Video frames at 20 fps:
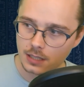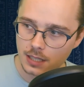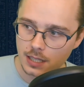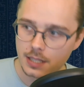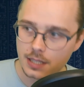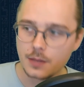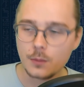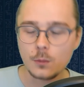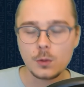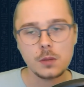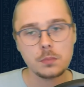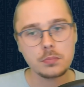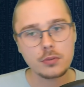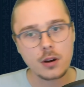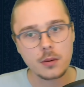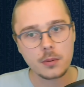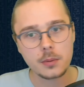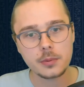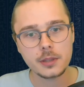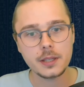and will
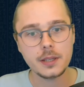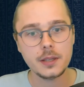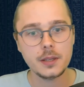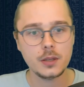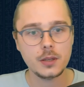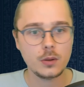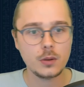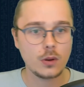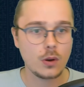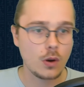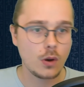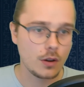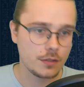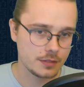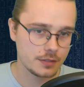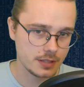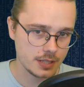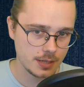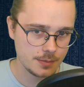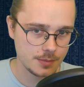probably
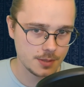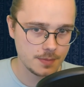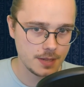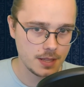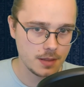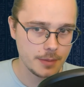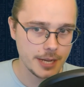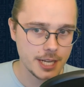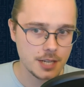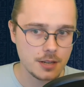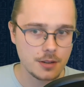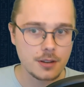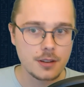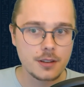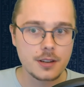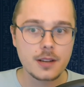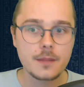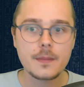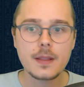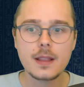oftentimes be the better
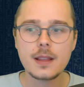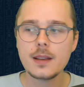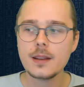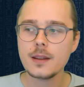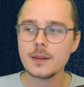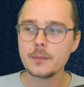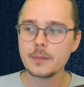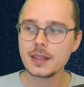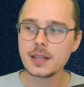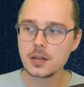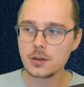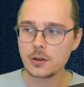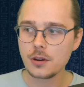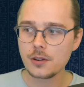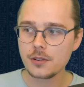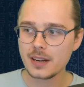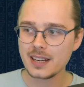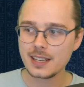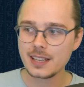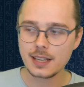order, but that
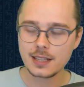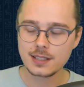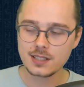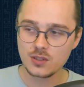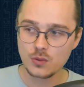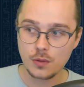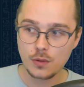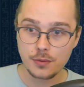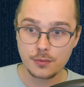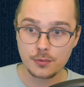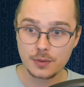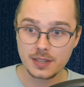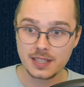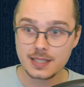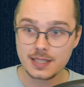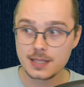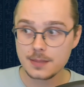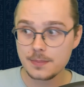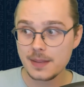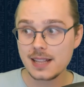already gets you 3
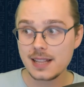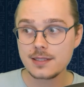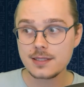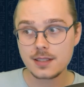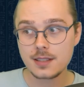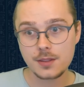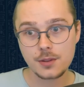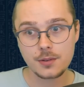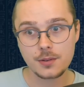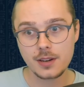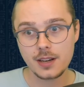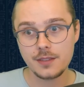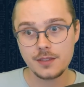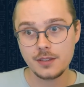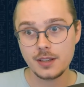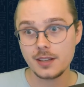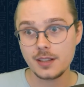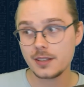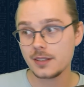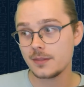spells in the
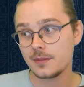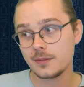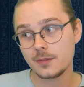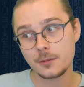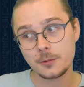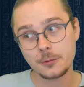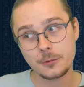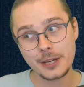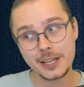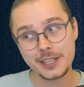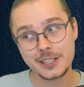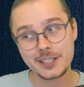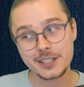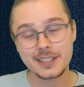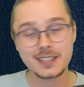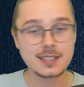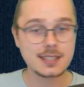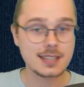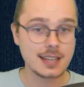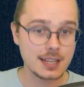graveyard, which
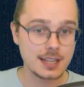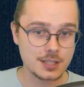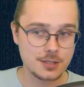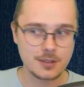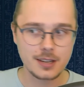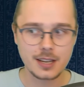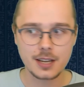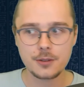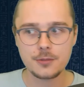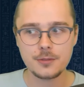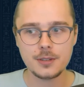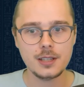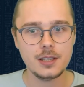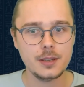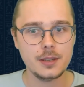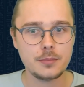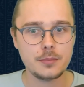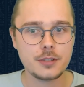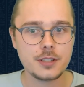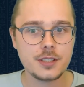Sky Striker
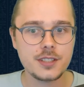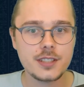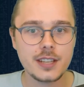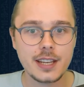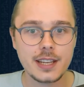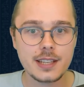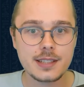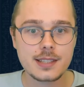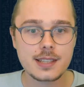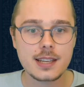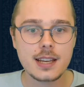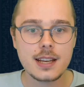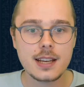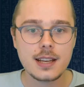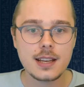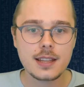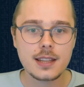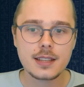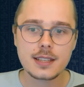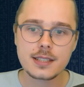really appreciates.
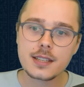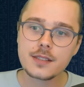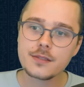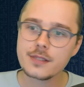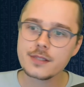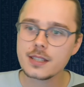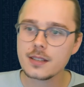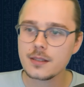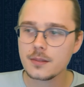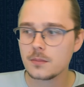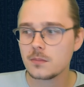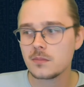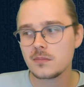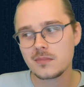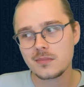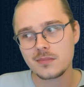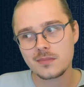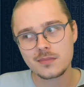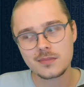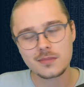There's even
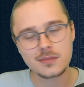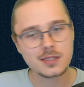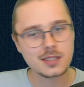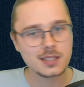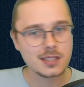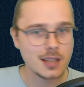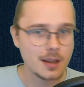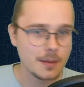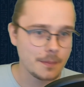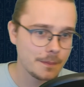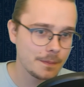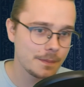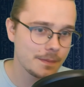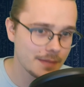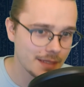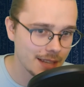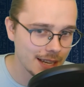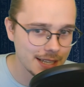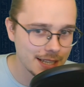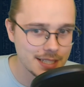some
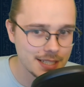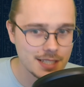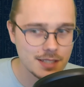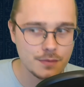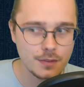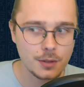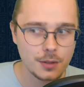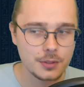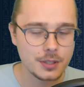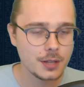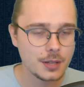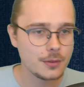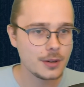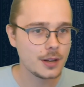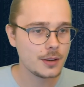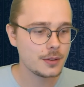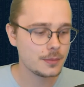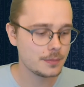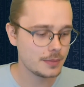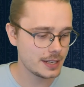ideas floating
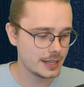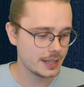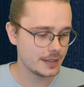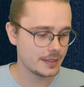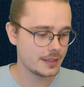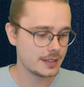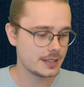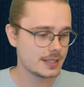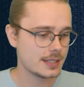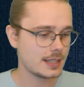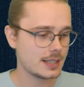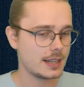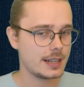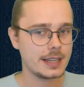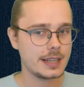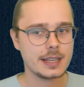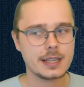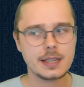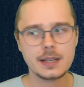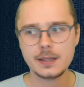around playing this
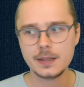like